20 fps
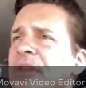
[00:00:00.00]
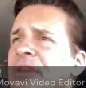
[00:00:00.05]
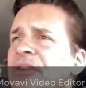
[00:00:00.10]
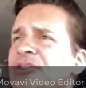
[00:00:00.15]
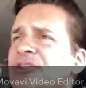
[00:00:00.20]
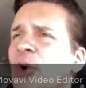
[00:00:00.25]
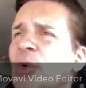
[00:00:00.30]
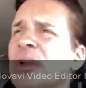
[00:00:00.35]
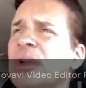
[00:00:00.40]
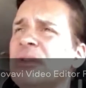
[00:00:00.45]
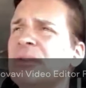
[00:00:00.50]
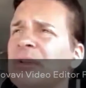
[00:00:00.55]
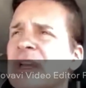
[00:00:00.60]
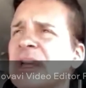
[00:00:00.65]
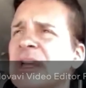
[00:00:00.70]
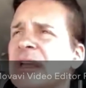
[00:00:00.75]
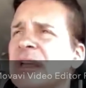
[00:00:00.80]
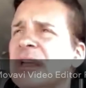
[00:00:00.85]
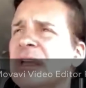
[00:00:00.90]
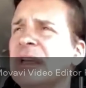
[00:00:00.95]
So
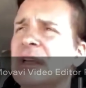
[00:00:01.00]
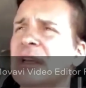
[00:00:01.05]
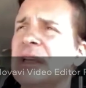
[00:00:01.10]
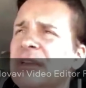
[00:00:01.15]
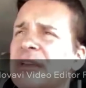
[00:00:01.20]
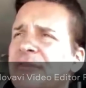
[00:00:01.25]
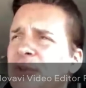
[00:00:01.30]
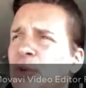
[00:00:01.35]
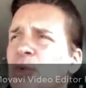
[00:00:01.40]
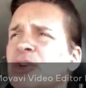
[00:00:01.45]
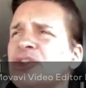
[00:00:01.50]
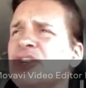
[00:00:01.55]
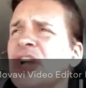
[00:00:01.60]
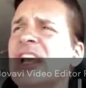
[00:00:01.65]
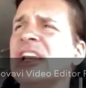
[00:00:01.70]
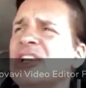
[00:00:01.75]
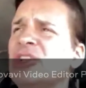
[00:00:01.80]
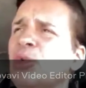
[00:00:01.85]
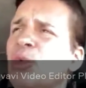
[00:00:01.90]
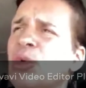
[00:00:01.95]
if you were
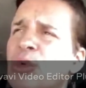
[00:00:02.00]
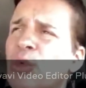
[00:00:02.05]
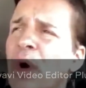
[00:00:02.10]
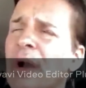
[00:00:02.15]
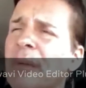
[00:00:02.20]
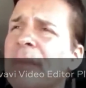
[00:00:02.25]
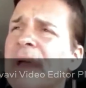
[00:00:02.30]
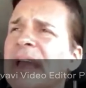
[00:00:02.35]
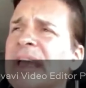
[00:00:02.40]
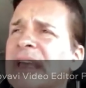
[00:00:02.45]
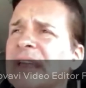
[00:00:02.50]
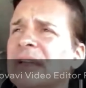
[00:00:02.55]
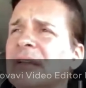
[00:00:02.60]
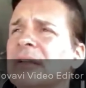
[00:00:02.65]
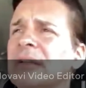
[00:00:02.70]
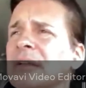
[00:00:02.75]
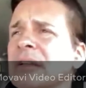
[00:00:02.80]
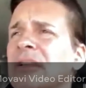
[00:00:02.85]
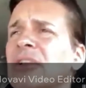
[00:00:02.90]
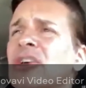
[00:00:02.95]
China, you would want to make it
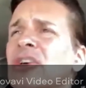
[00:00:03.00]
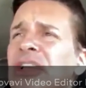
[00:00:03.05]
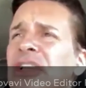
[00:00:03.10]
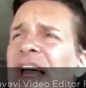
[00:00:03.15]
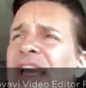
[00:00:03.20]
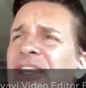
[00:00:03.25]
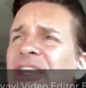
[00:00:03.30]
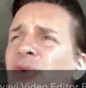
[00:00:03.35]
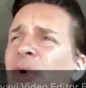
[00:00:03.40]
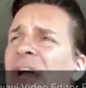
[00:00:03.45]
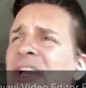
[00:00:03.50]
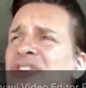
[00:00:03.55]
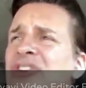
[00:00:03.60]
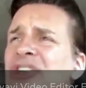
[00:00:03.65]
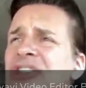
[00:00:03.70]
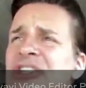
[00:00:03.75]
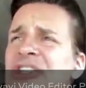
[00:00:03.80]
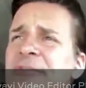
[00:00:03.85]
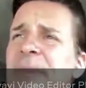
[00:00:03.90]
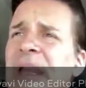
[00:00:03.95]
look like you had
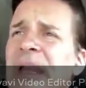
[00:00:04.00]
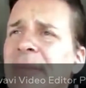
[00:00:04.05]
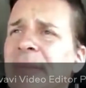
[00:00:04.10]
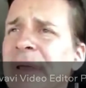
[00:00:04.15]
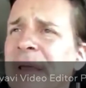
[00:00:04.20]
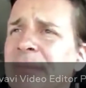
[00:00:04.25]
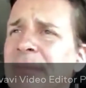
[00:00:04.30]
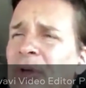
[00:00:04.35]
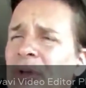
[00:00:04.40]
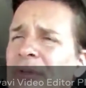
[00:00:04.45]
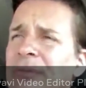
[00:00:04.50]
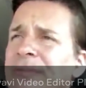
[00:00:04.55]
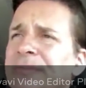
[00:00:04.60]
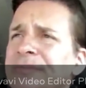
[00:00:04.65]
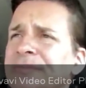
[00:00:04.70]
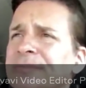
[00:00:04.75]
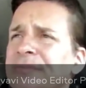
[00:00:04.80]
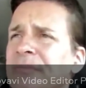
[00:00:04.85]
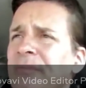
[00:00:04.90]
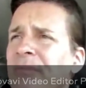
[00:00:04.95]
just as many people.
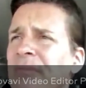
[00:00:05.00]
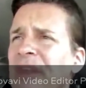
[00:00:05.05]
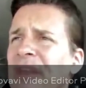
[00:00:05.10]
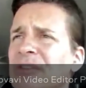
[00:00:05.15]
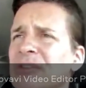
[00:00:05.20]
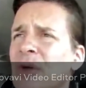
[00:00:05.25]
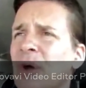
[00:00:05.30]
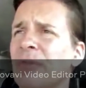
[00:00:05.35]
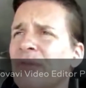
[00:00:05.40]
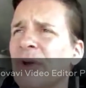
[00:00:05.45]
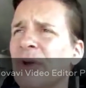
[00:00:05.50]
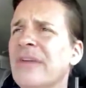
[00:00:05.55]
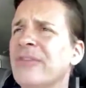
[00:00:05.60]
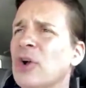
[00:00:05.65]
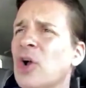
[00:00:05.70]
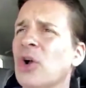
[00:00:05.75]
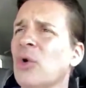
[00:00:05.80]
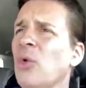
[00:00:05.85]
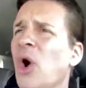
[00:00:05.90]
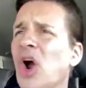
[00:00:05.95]
So if we
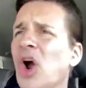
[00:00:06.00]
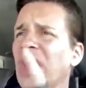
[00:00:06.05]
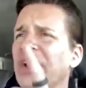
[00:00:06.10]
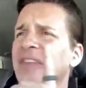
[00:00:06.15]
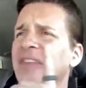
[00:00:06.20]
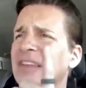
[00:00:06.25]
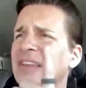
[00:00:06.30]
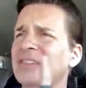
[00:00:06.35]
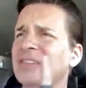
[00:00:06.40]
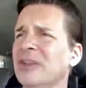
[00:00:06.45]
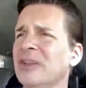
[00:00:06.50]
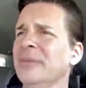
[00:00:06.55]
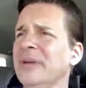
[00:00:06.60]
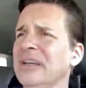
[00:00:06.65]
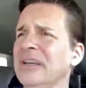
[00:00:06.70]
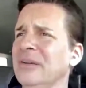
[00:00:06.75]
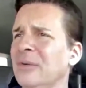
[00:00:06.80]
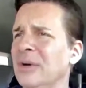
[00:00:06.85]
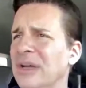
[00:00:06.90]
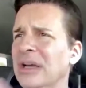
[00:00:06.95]
ever go to war,
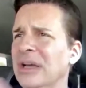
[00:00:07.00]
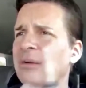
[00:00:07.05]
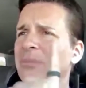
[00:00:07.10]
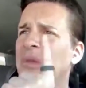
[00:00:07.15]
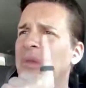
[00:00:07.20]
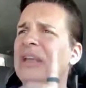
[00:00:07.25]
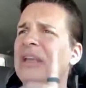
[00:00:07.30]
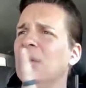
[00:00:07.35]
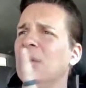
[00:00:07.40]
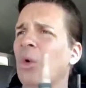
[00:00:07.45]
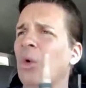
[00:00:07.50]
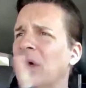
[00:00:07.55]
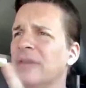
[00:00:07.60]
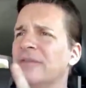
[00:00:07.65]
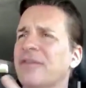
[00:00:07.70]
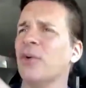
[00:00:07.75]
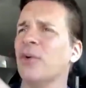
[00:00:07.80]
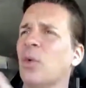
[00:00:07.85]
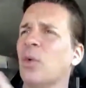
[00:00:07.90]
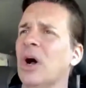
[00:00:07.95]
we can meet you
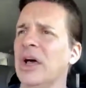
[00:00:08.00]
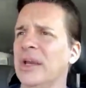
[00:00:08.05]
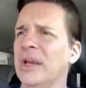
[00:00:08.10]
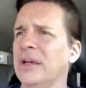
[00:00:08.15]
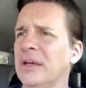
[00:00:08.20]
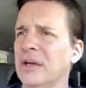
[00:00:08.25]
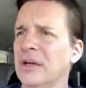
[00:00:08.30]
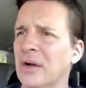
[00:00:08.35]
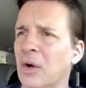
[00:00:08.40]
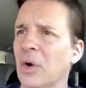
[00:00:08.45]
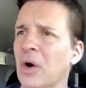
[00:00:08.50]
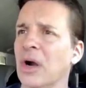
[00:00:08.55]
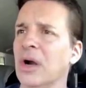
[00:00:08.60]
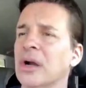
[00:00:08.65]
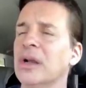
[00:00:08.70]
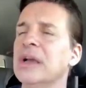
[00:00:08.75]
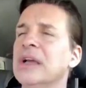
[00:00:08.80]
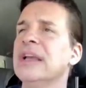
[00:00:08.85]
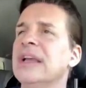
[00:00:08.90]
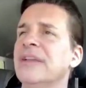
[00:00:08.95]
one for one.
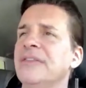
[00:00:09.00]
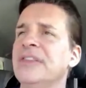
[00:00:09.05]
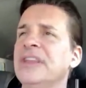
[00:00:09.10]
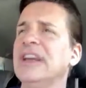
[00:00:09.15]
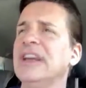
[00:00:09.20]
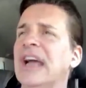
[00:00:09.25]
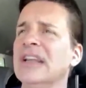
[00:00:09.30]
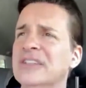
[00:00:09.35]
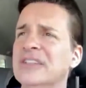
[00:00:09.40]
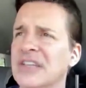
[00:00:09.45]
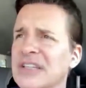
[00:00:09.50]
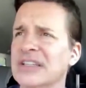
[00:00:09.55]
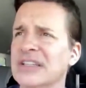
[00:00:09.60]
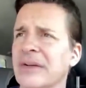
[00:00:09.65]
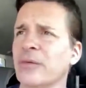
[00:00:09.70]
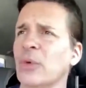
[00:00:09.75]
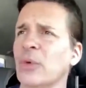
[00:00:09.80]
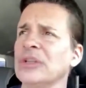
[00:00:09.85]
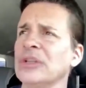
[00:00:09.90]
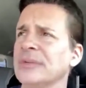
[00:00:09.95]
Or if the United States
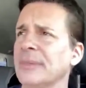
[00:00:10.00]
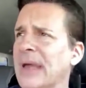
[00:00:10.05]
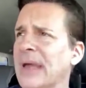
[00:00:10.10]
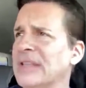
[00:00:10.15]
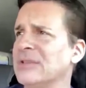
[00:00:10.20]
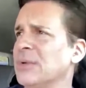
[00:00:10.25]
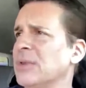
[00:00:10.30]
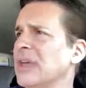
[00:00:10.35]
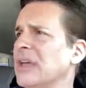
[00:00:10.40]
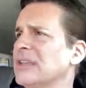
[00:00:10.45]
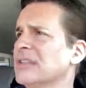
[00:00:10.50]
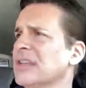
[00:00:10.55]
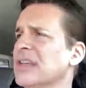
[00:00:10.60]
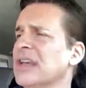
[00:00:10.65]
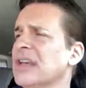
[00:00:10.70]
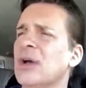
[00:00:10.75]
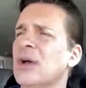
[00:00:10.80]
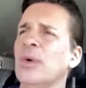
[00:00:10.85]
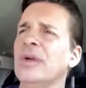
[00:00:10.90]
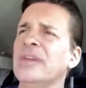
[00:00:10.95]
ever wants to mess with us,
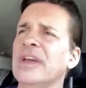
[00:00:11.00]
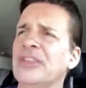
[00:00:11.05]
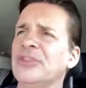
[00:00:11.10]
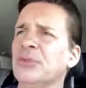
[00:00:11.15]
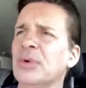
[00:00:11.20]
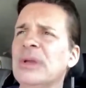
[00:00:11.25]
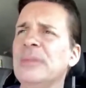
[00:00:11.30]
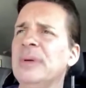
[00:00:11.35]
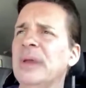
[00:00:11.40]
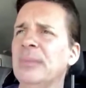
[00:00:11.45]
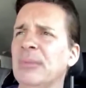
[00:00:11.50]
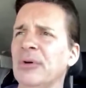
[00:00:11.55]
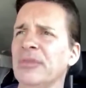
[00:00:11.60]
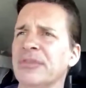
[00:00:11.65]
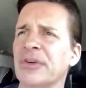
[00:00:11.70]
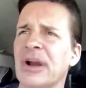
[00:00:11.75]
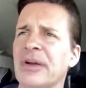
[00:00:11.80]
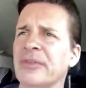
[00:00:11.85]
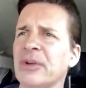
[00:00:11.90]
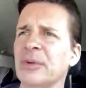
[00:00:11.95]
we've got 3 people
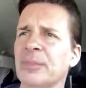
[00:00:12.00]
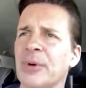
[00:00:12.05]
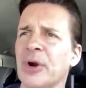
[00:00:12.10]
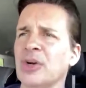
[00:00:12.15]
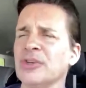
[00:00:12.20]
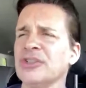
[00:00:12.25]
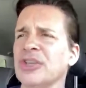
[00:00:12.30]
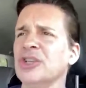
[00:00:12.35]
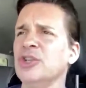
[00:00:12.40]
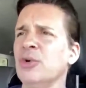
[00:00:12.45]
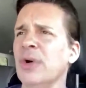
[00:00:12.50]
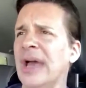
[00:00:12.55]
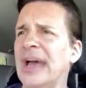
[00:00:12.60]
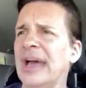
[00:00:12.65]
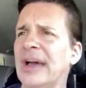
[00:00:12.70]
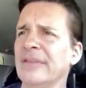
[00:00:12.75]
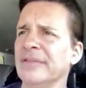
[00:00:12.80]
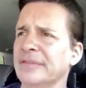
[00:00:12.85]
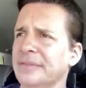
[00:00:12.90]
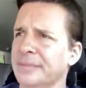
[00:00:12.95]
for every person you
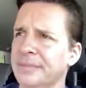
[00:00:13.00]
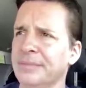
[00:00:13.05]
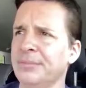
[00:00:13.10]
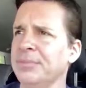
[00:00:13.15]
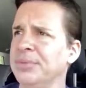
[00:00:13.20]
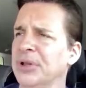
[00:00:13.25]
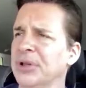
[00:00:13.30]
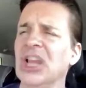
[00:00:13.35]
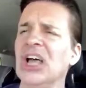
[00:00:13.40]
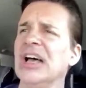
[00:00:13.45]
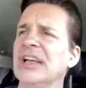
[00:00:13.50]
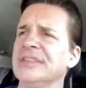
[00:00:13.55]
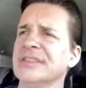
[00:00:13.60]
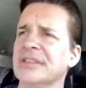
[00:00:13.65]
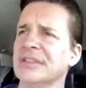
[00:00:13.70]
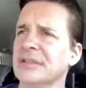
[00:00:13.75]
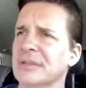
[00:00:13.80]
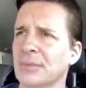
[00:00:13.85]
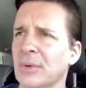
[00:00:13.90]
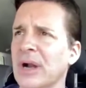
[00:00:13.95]
have,
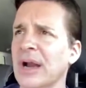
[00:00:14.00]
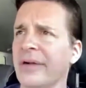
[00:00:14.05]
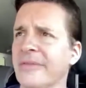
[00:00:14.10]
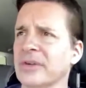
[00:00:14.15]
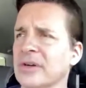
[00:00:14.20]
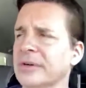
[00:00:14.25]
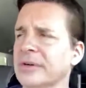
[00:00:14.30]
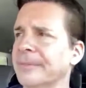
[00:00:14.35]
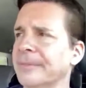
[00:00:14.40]
plus whatever.